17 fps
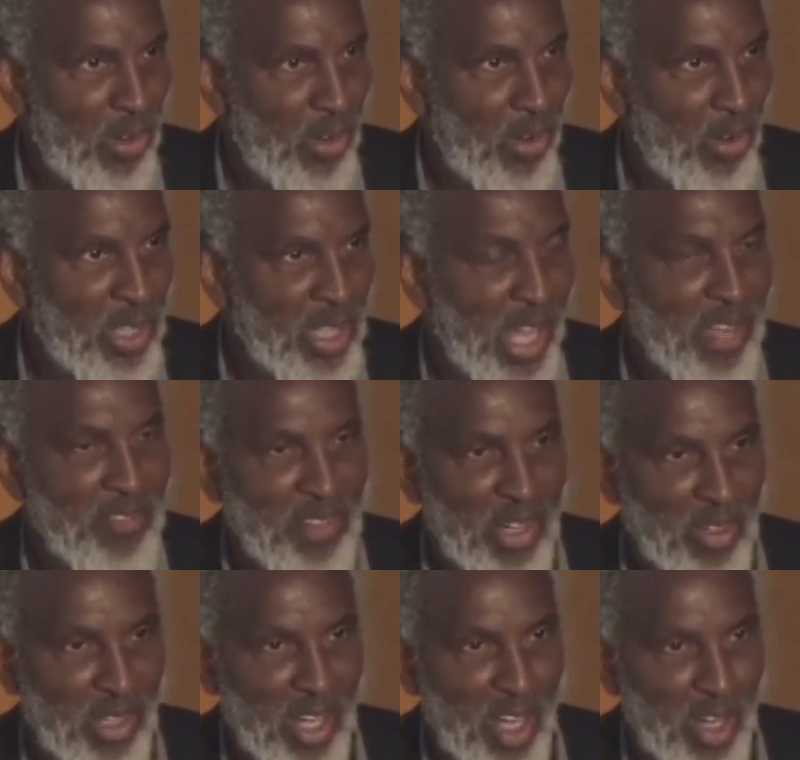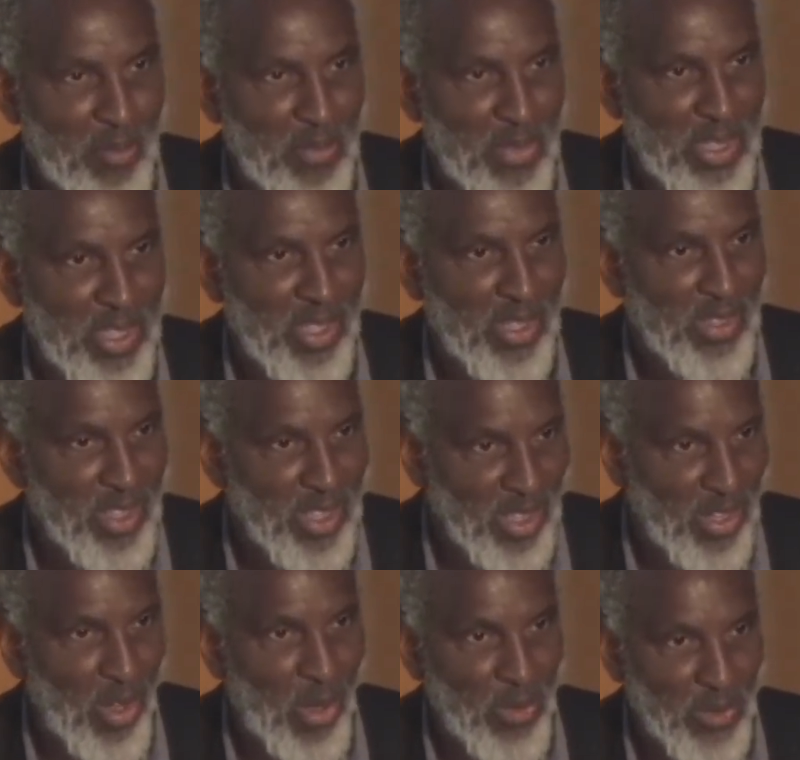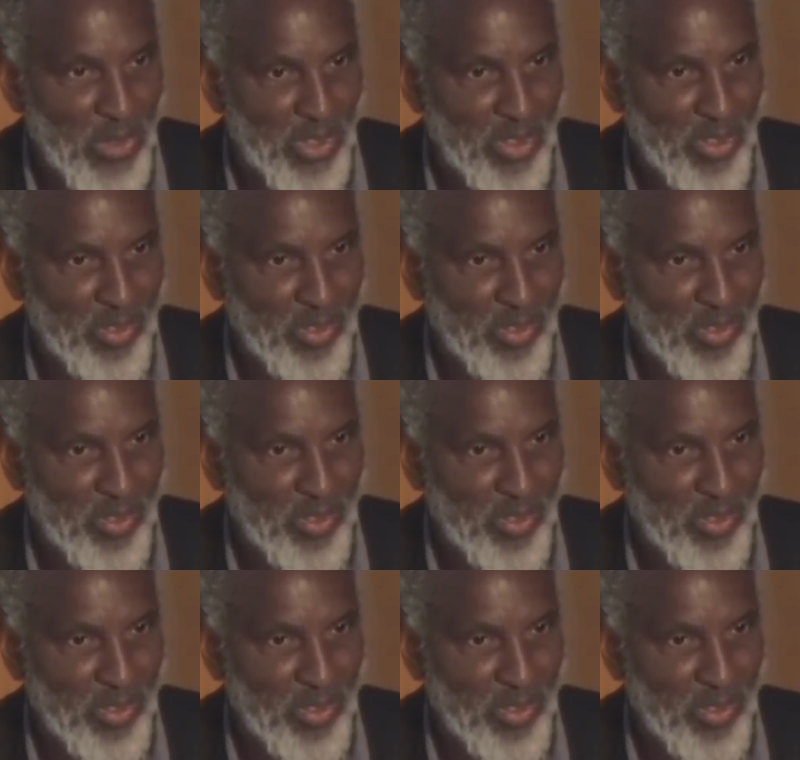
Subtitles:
on life outcomes than culture.